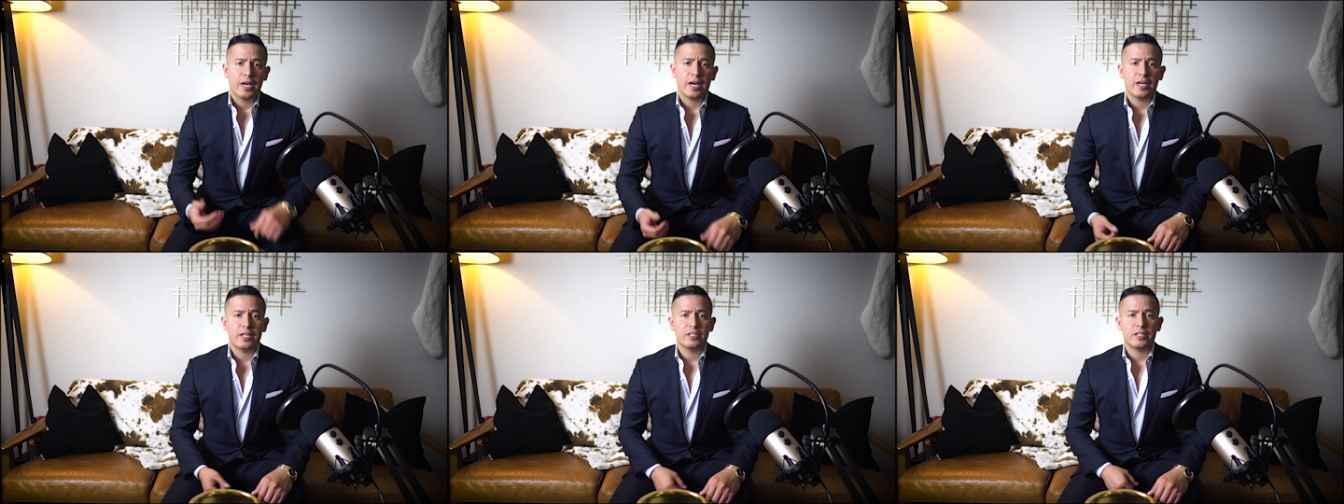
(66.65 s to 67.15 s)

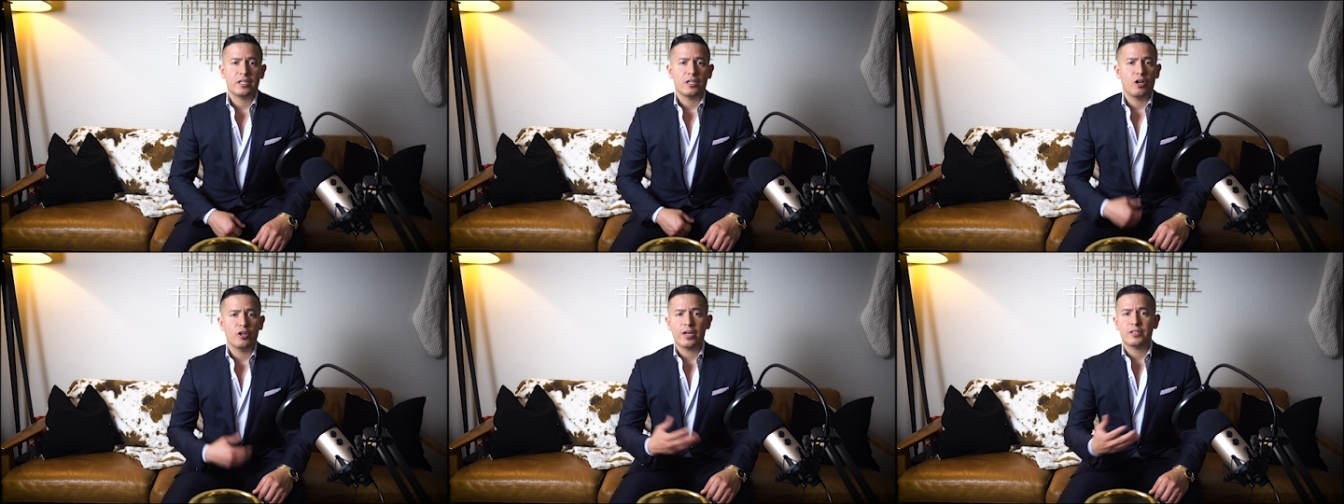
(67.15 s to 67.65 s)
And uh,
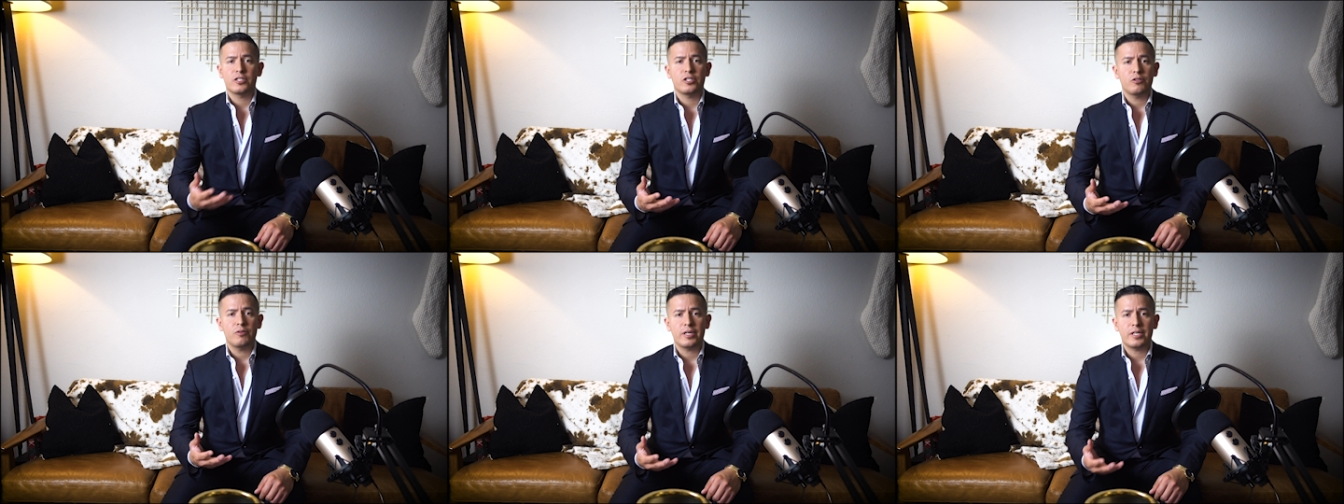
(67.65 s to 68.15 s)
all you have to
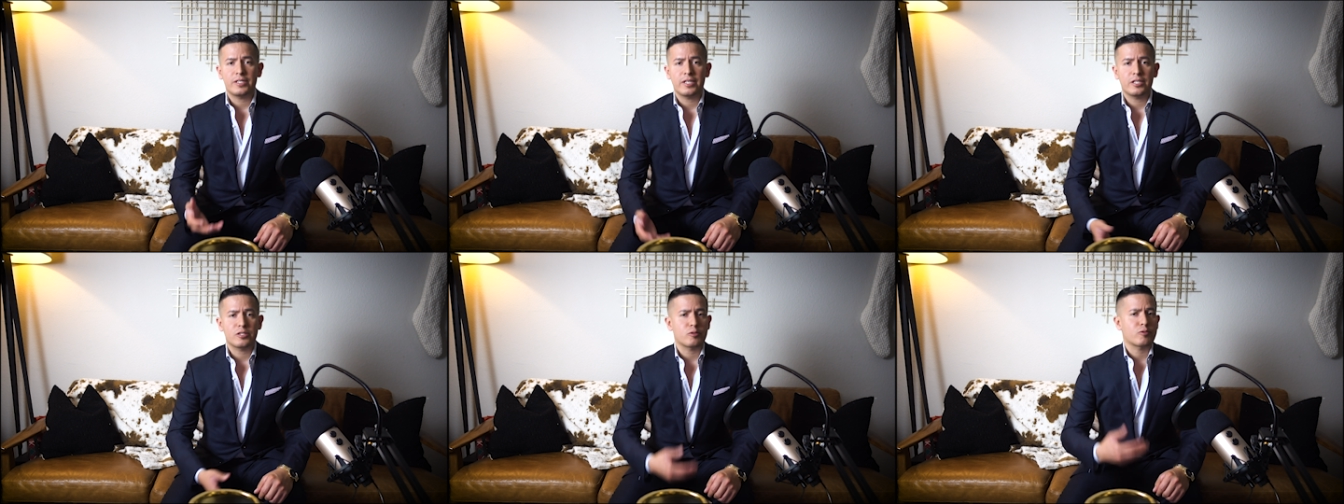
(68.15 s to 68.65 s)
do is
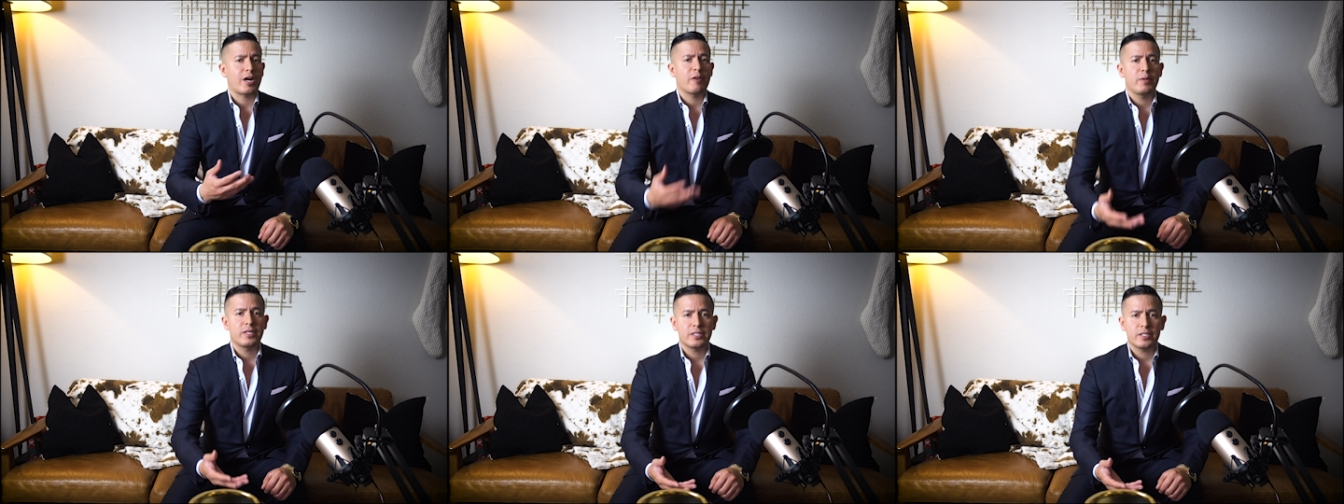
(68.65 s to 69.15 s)
hit the
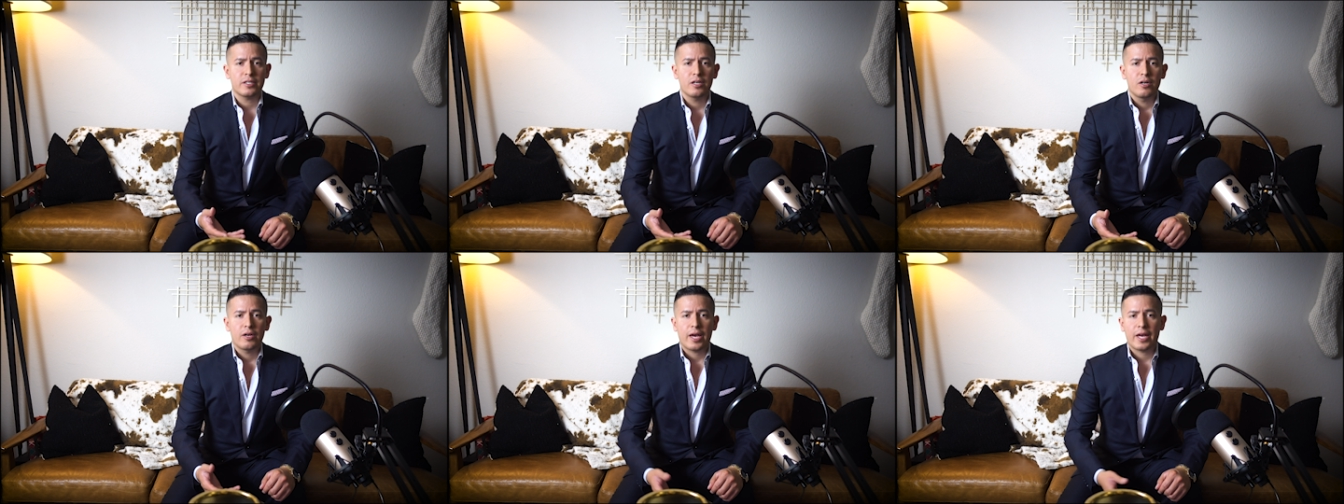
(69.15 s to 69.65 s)
subscribe button
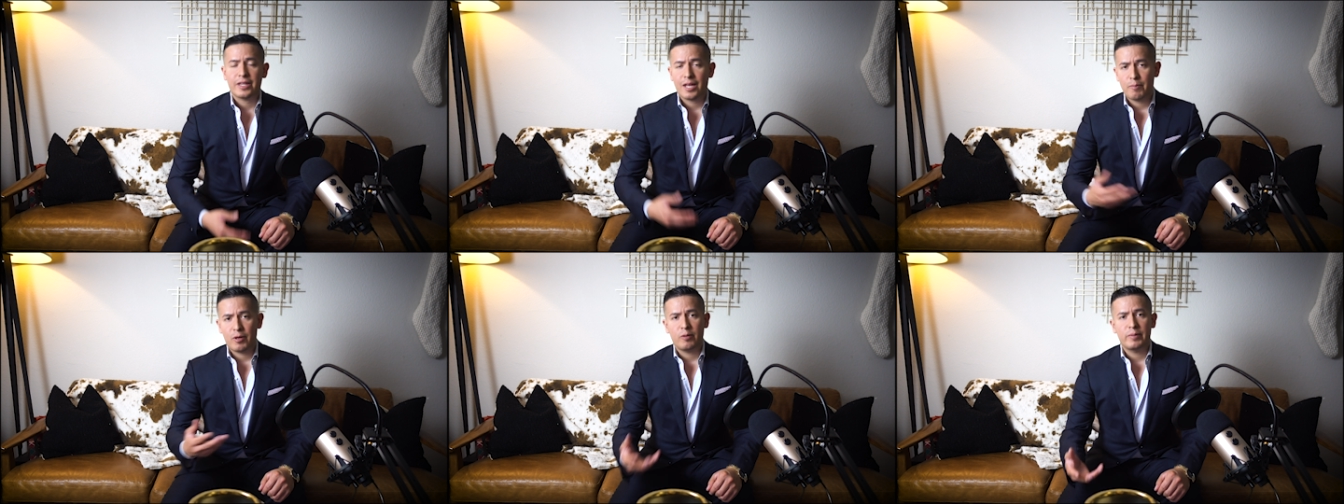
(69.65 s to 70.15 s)
and
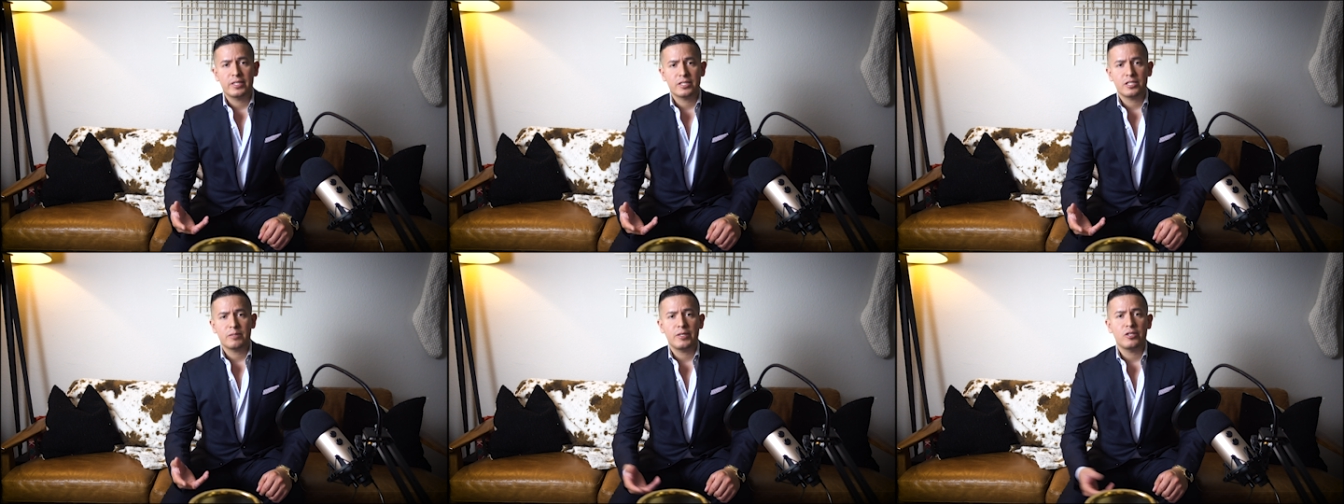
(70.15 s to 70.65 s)
that bell
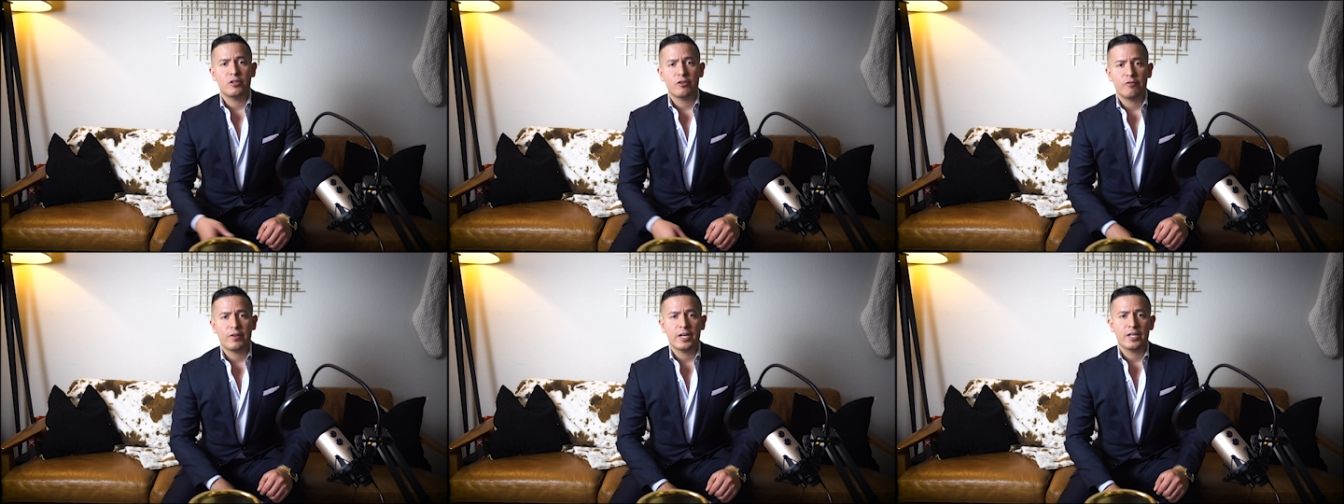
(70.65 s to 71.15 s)
button to be
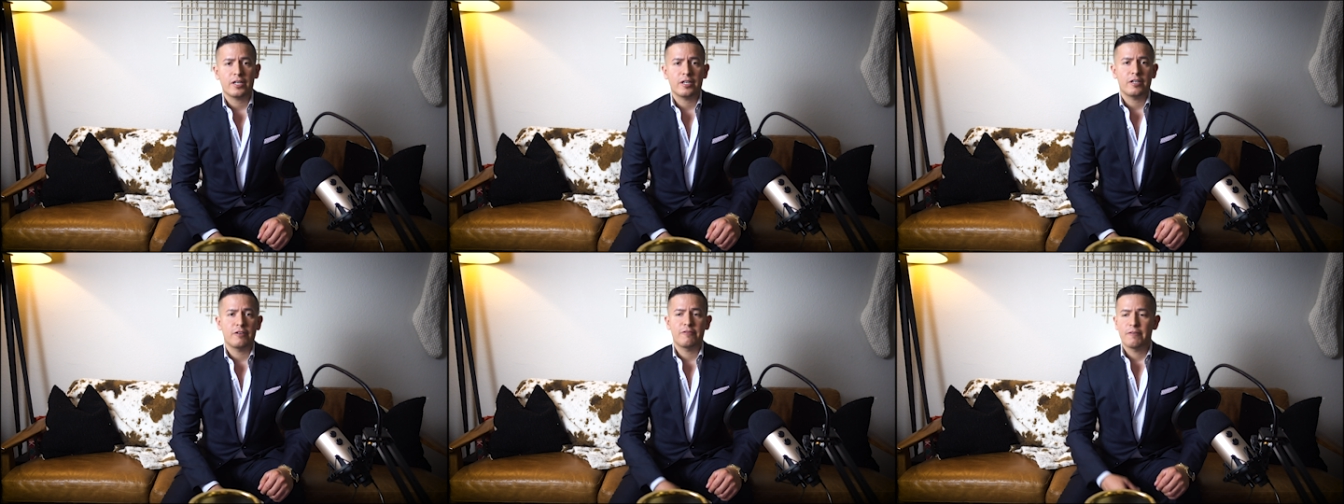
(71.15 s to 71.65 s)
notified
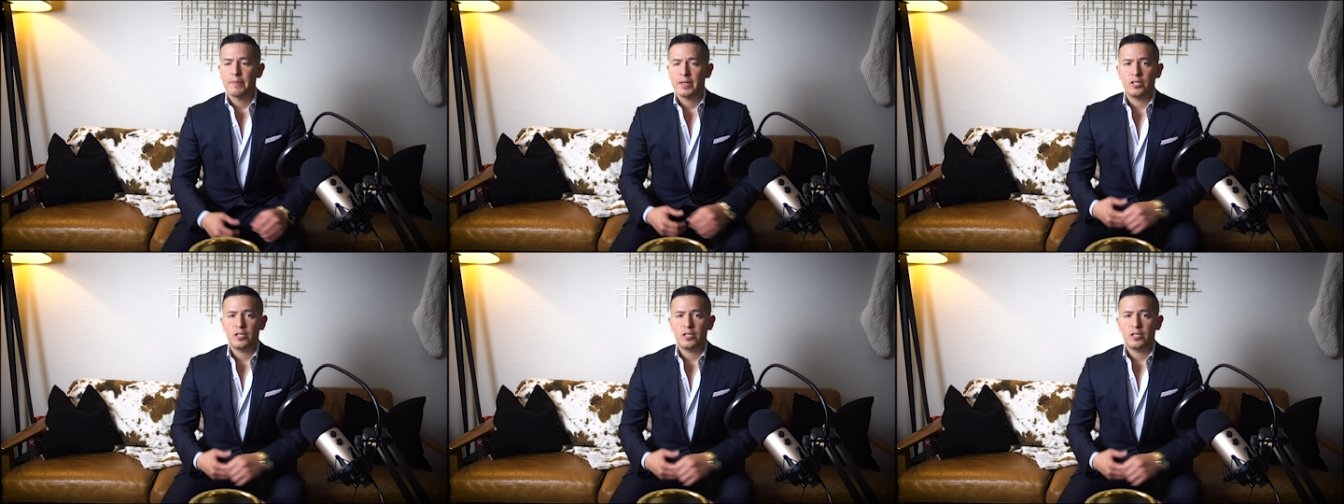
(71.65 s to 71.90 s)
of